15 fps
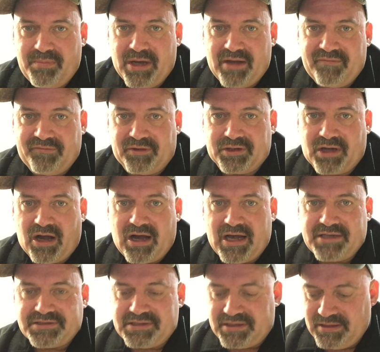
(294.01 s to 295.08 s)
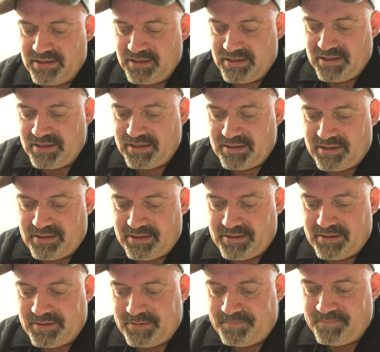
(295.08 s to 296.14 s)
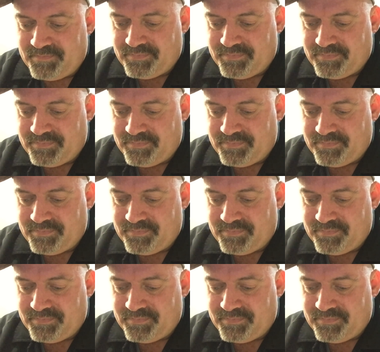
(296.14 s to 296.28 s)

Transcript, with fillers: but for cost uh,